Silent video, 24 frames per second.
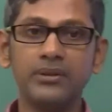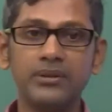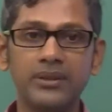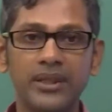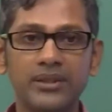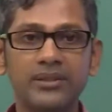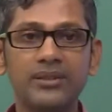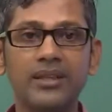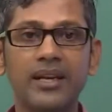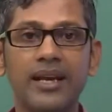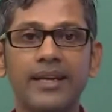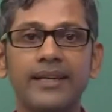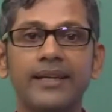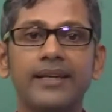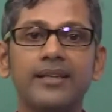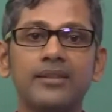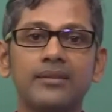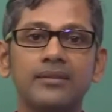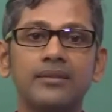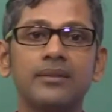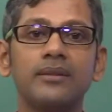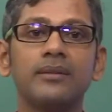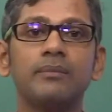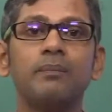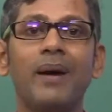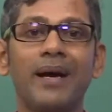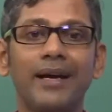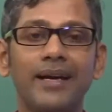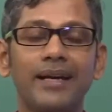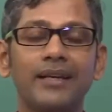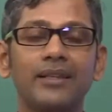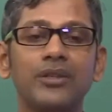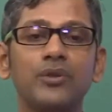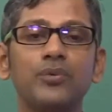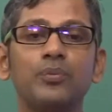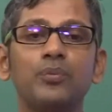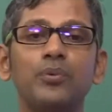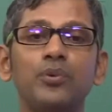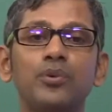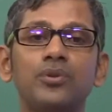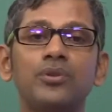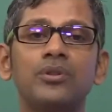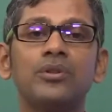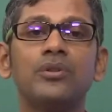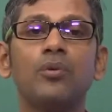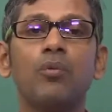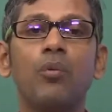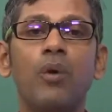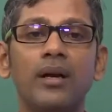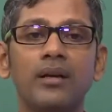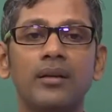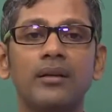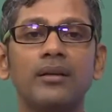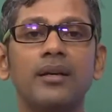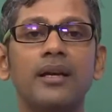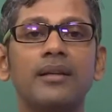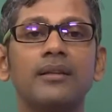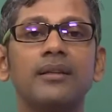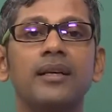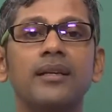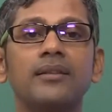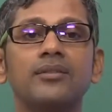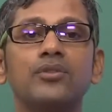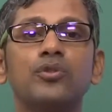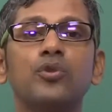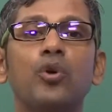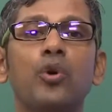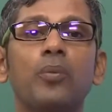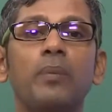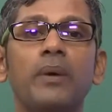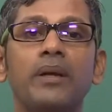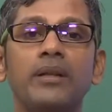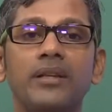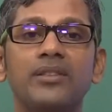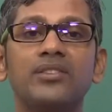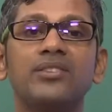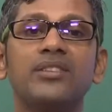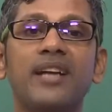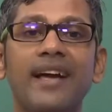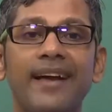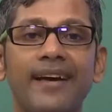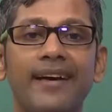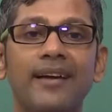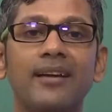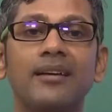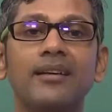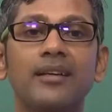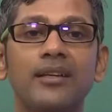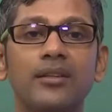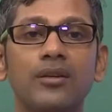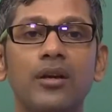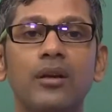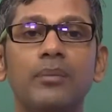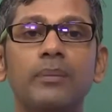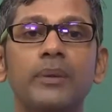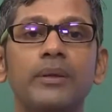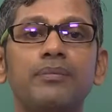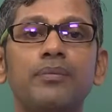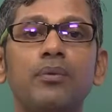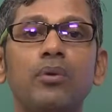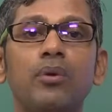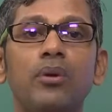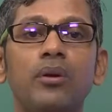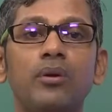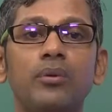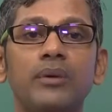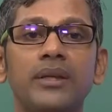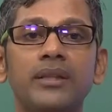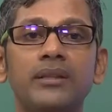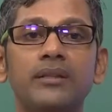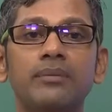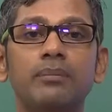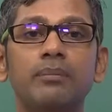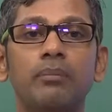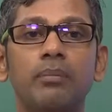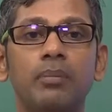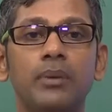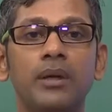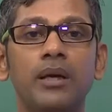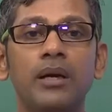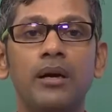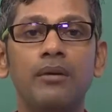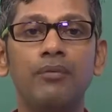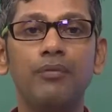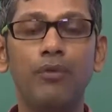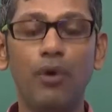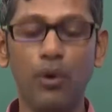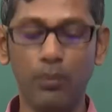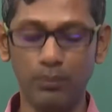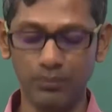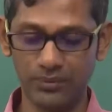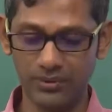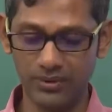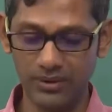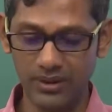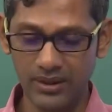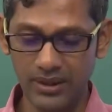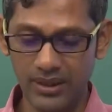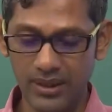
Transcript: just like a bucket you put water and then soap and then stir, it will be full with foams.